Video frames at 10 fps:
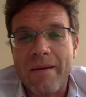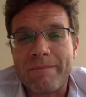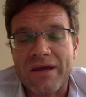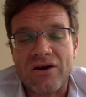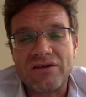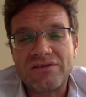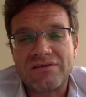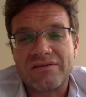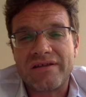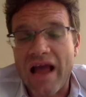
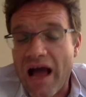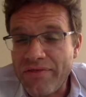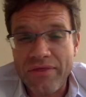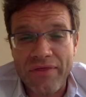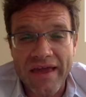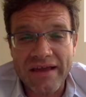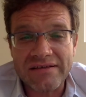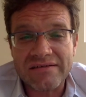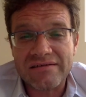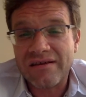Because the other
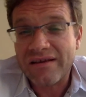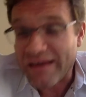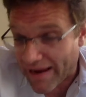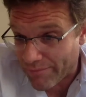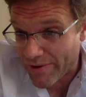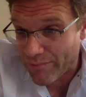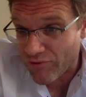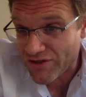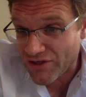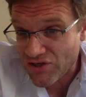things can be
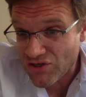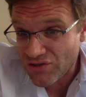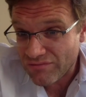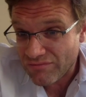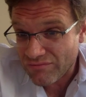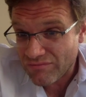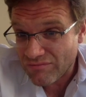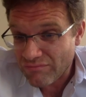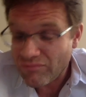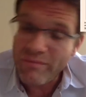British,
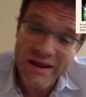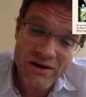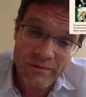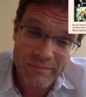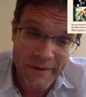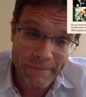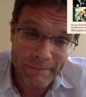but may not be.